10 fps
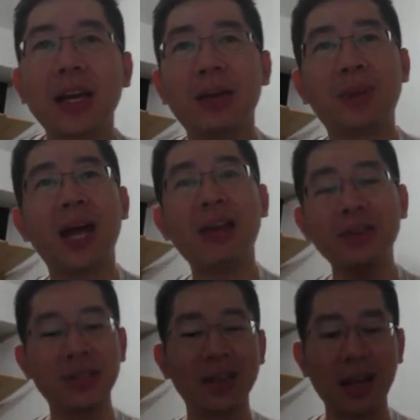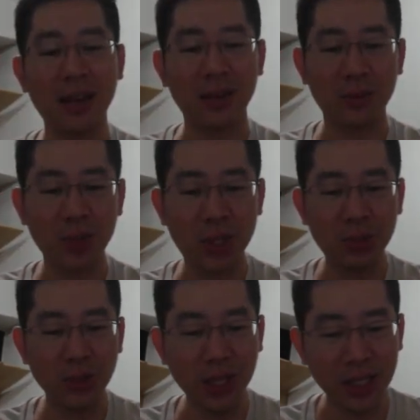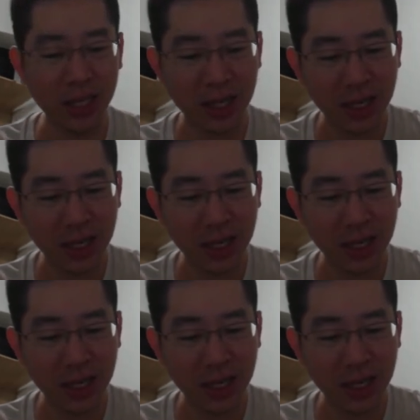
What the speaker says: But having said that, between